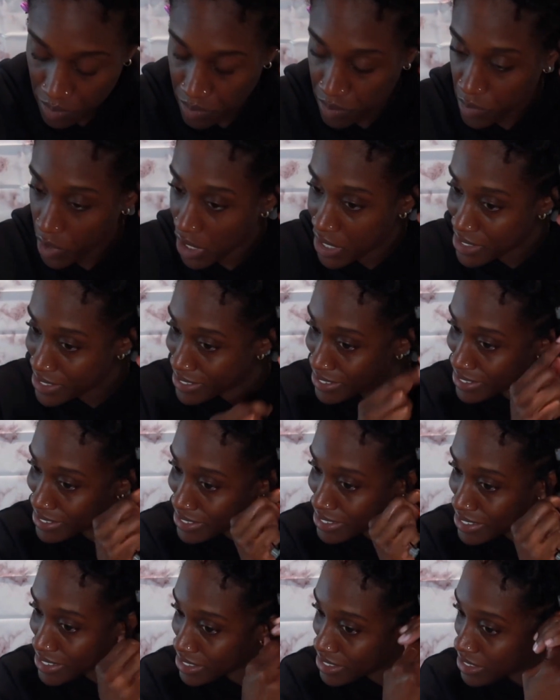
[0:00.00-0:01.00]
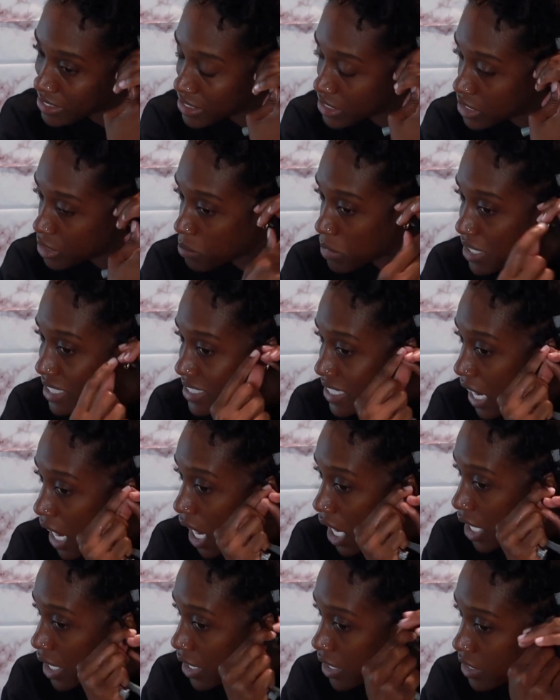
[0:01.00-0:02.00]
Because this needs to be
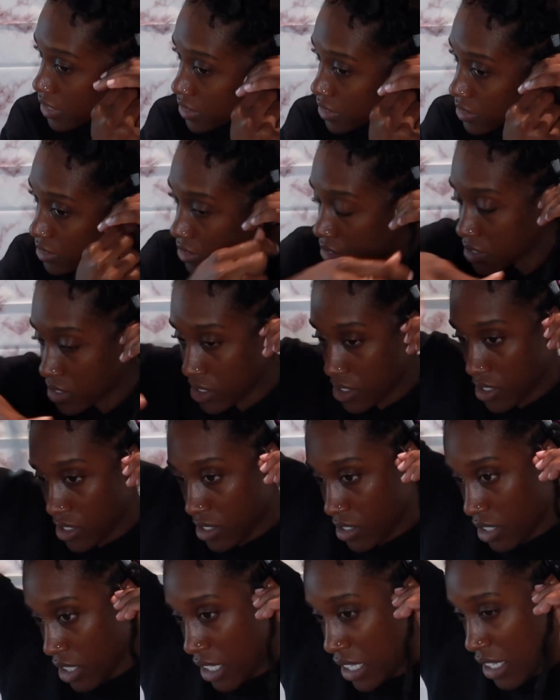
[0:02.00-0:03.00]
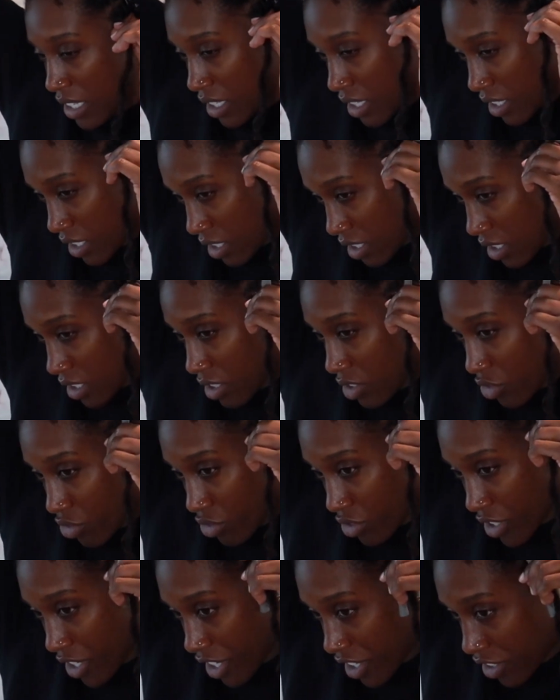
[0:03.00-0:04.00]
tight
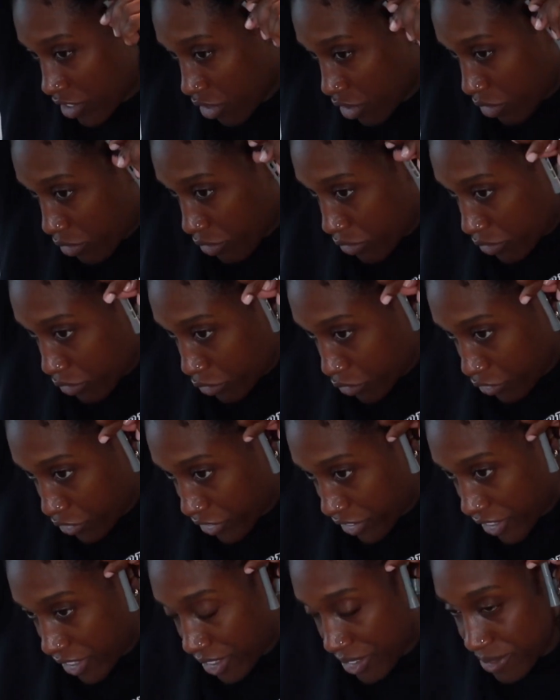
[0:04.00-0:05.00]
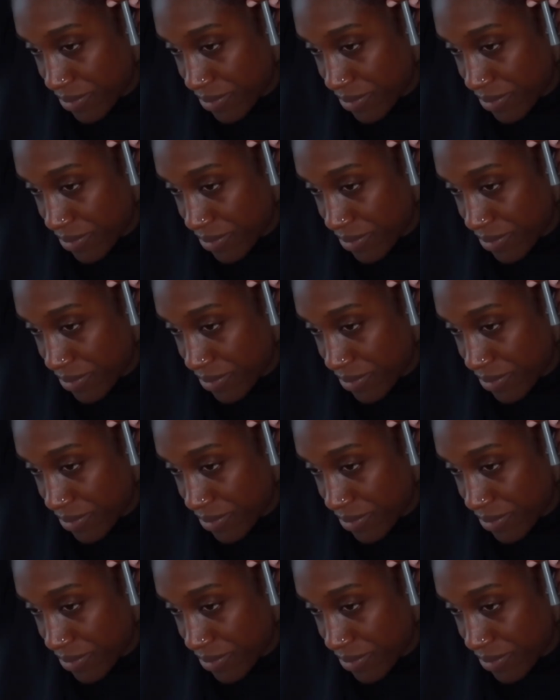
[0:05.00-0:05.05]
right in the front.